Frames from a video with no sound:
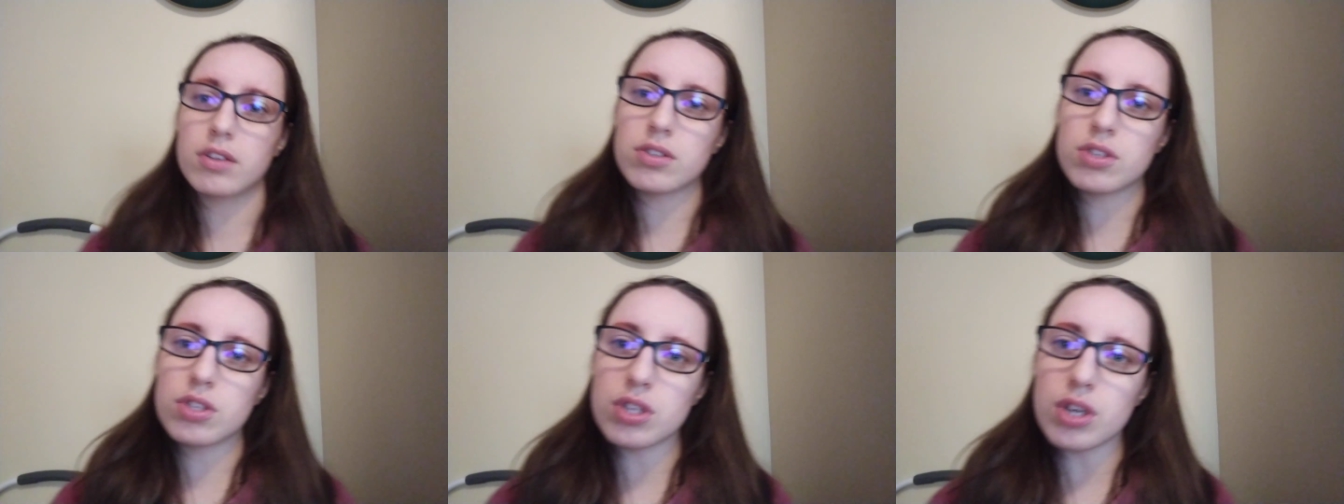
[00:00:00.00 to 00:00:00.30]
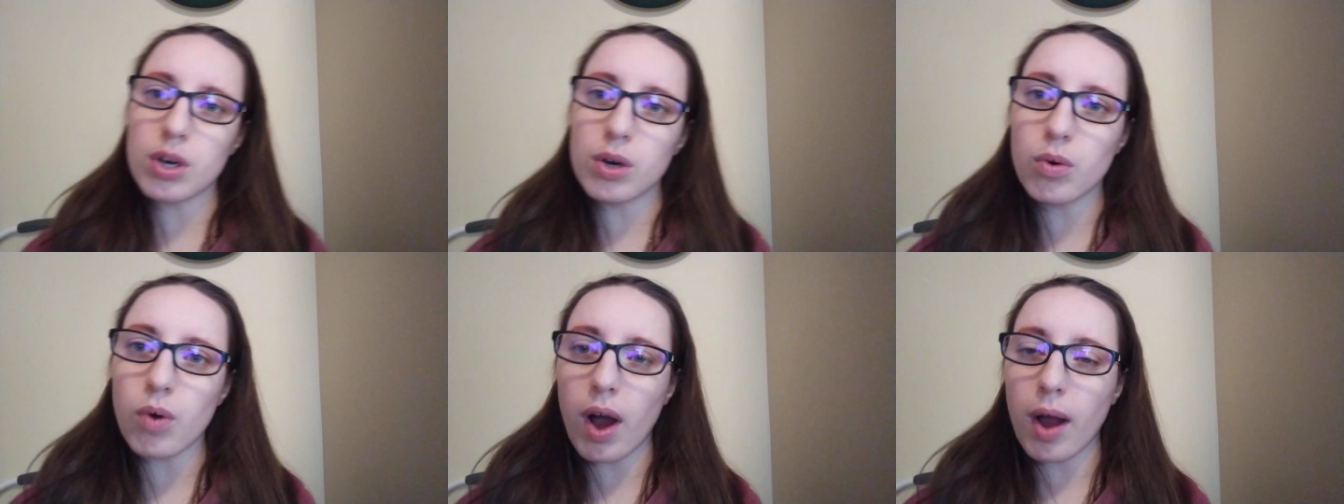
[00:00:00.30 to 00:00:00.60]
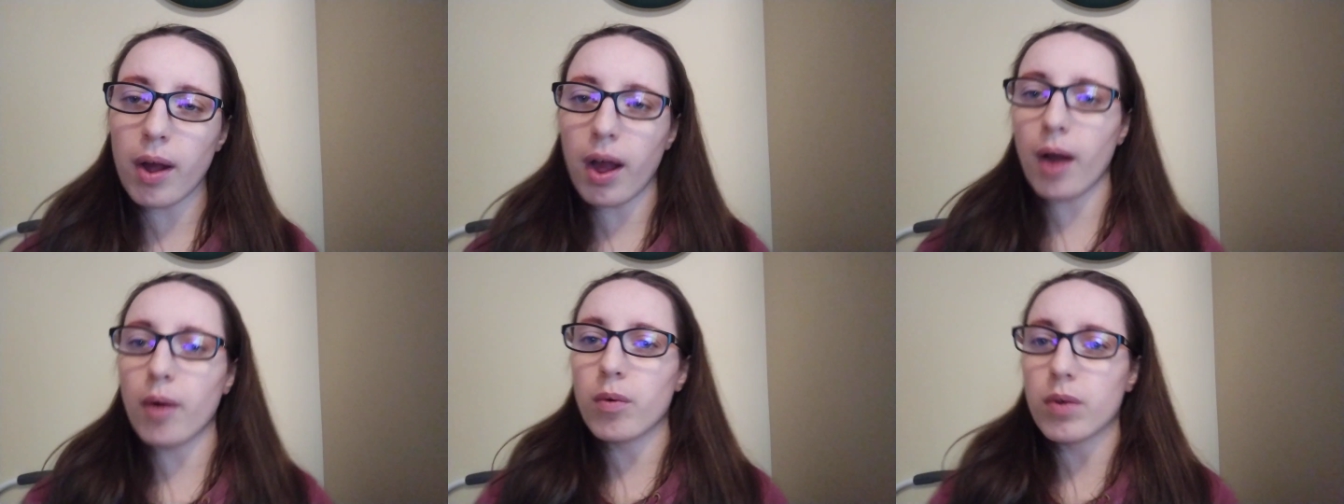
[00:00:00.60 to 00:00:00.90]
so
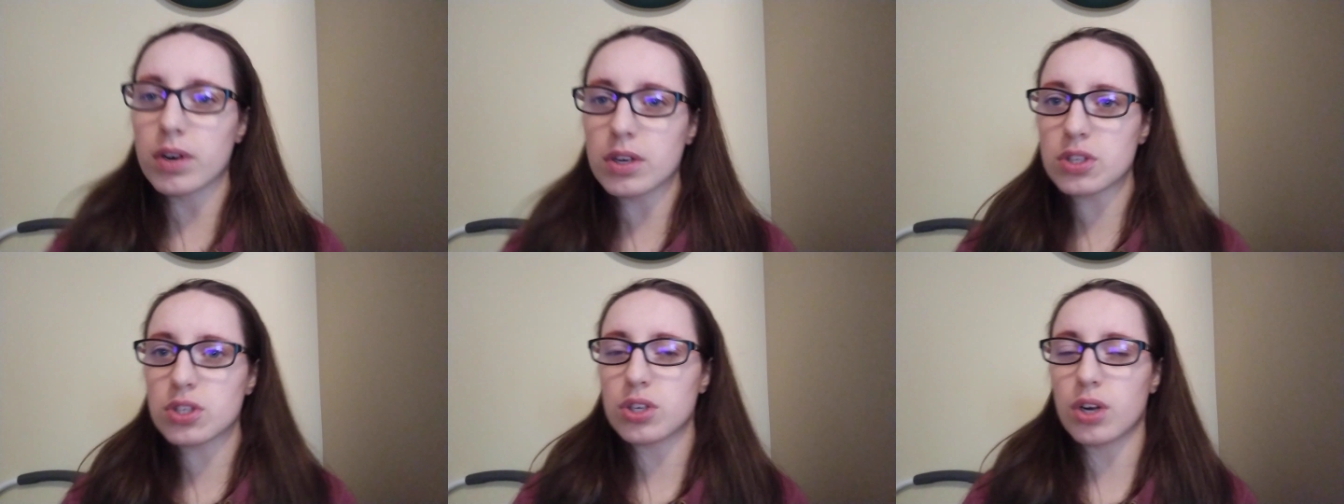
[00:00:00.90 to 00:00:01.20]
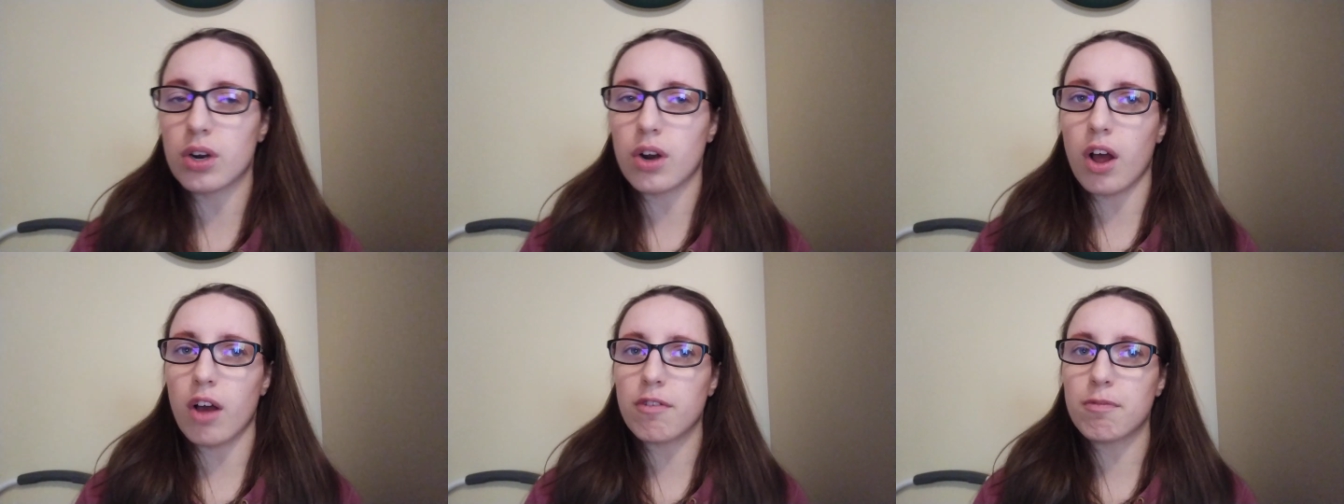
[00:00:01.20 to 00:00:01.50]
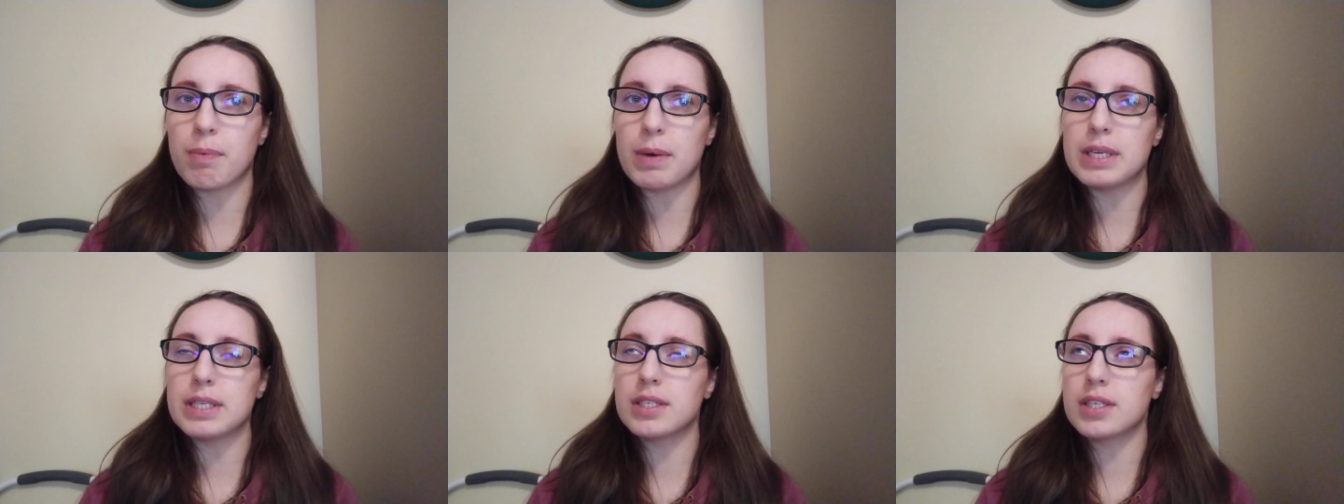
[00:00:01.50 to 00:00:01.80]
I want to start off
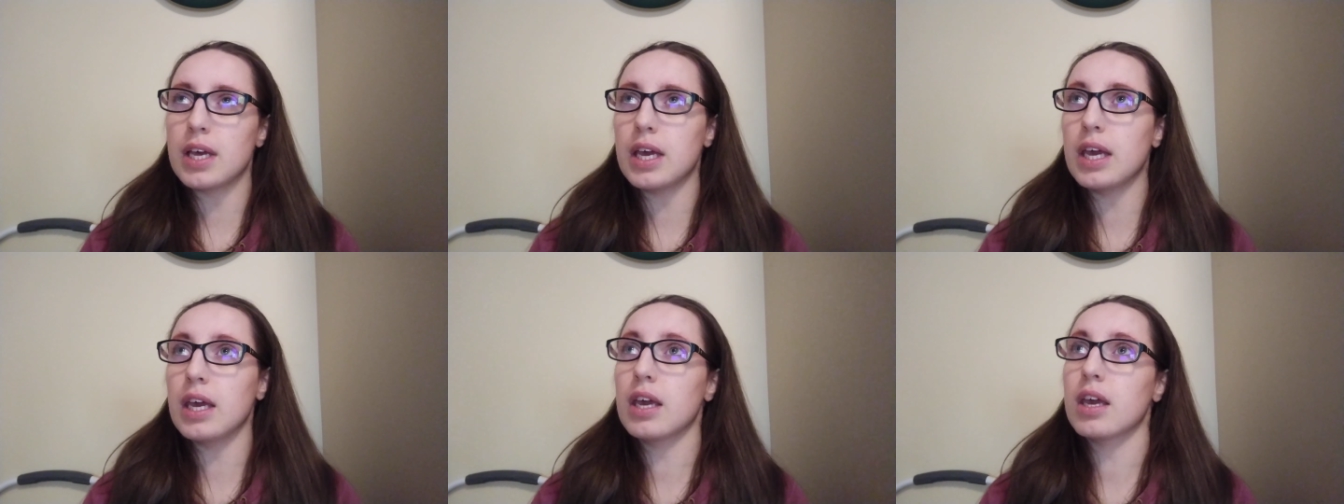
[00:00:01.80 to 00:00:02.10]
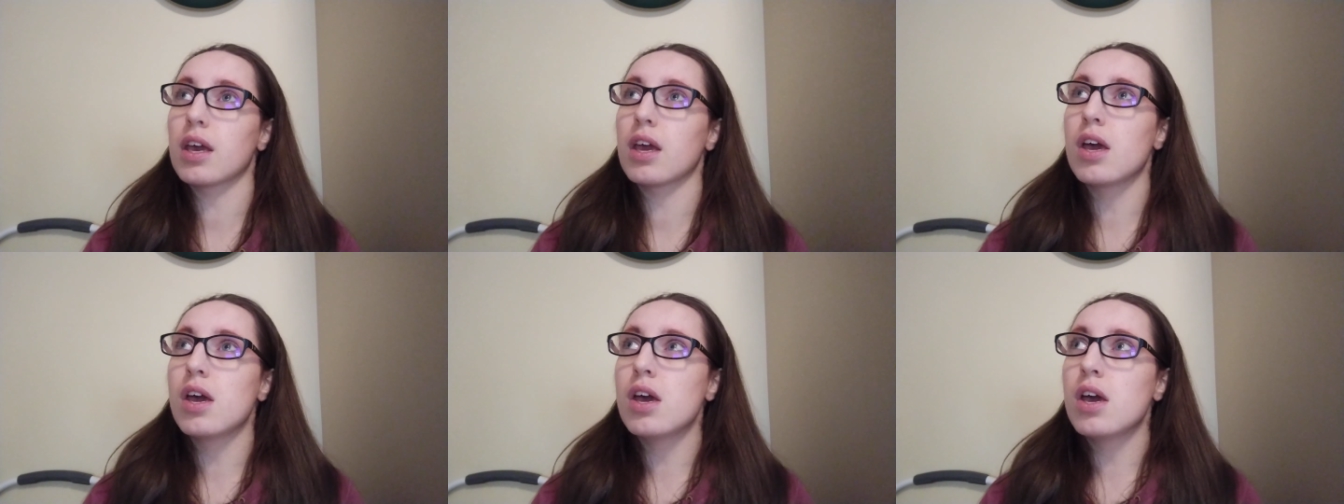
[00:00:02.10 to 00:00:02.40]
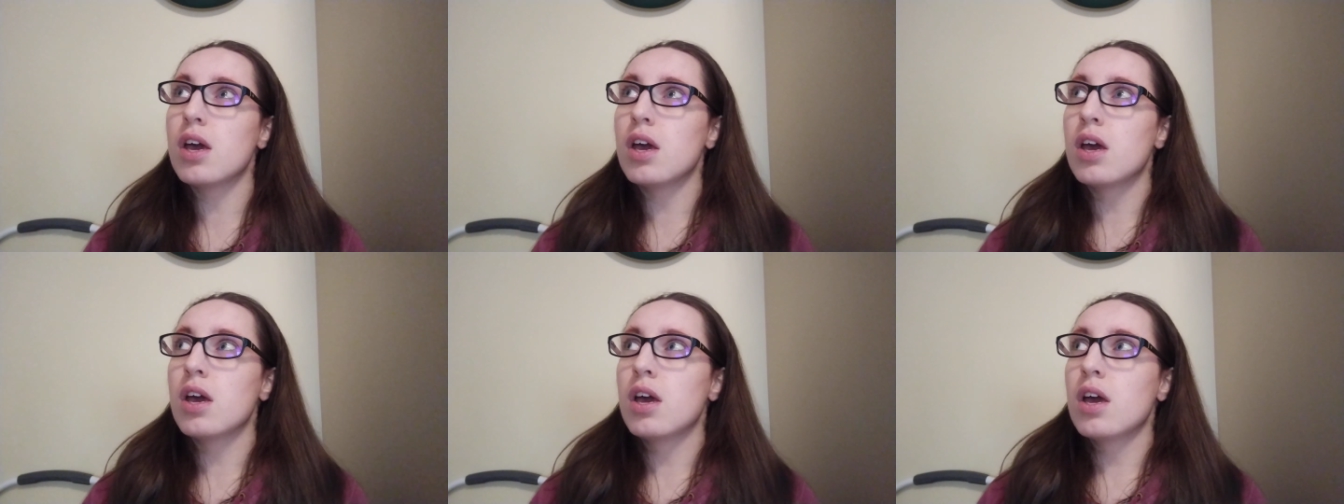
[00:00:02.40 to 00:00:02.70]
by saying
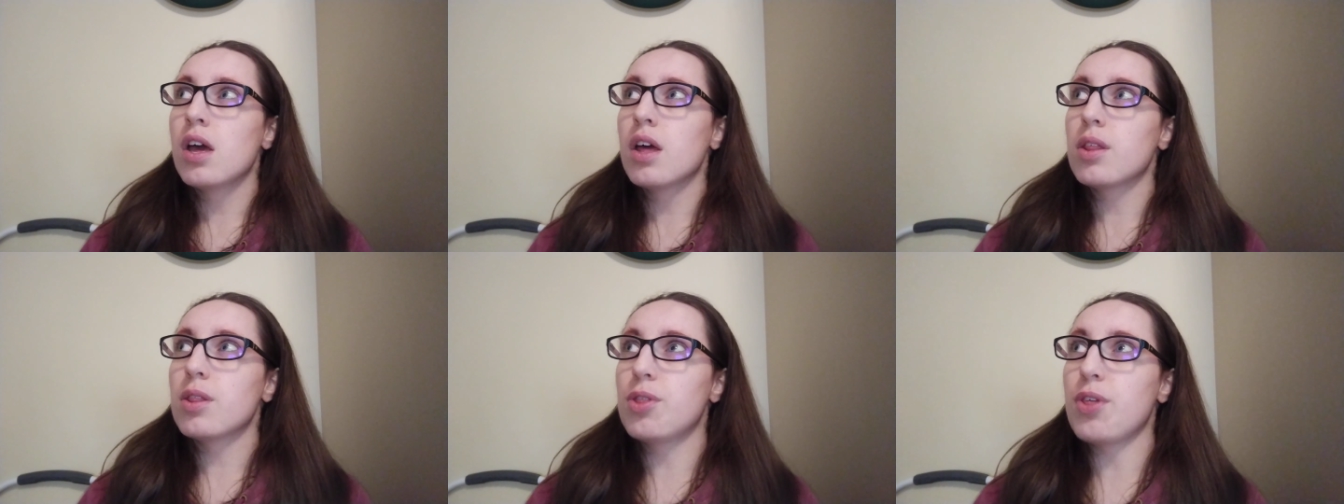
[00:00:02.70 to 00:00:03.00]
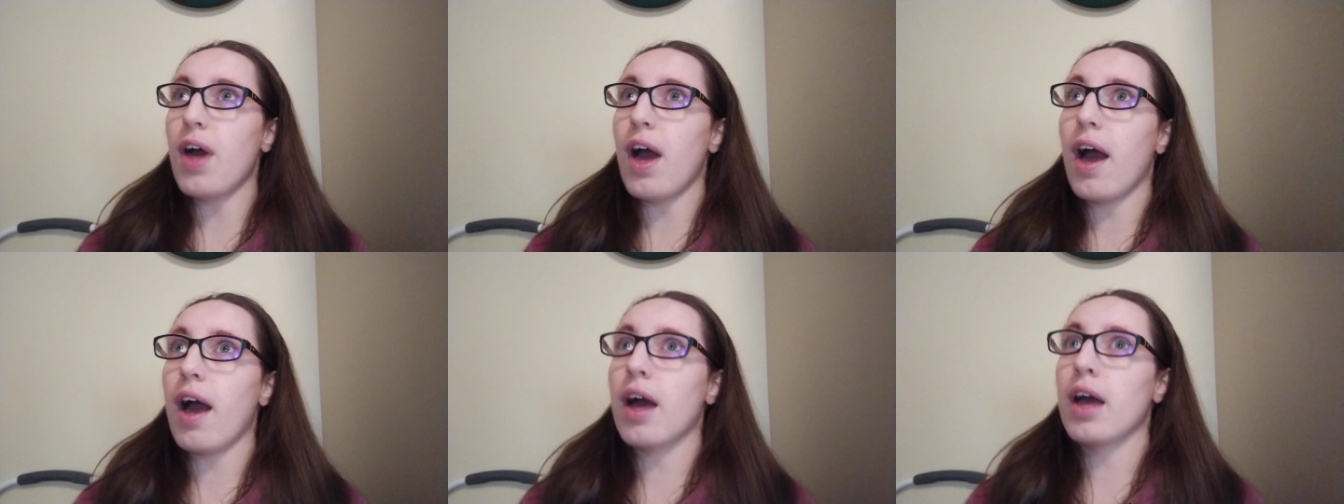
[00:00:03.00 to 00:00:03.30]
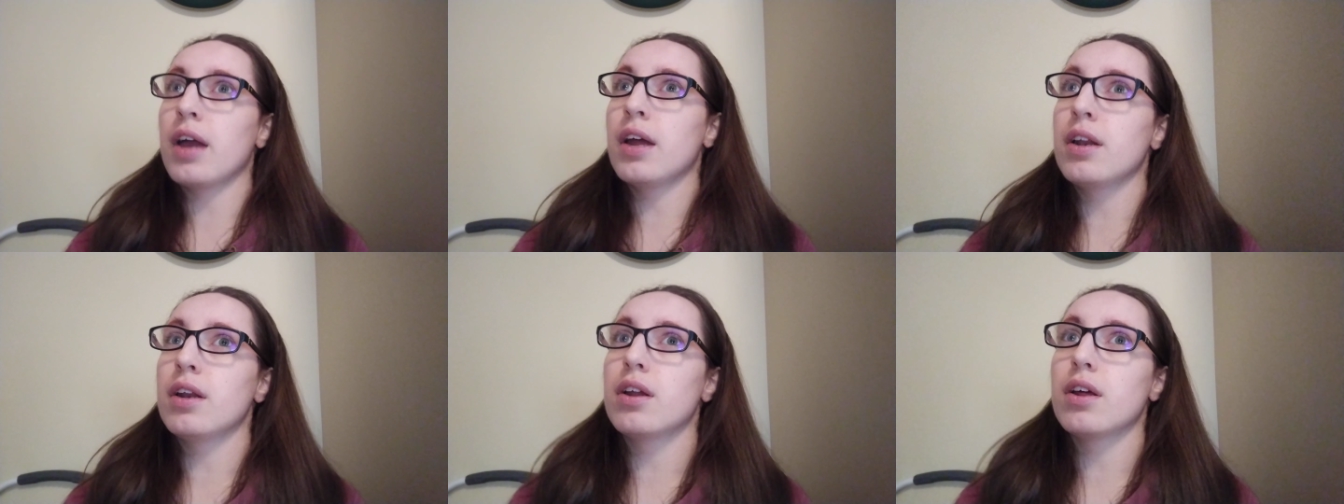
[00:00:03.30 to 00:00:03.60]

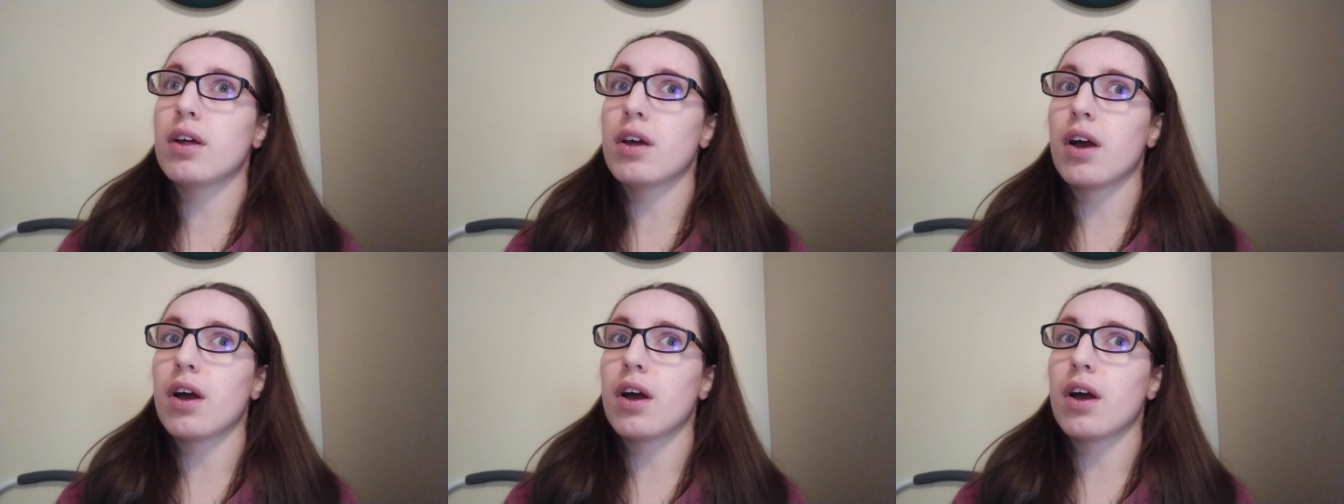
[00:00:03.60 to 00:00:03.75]
that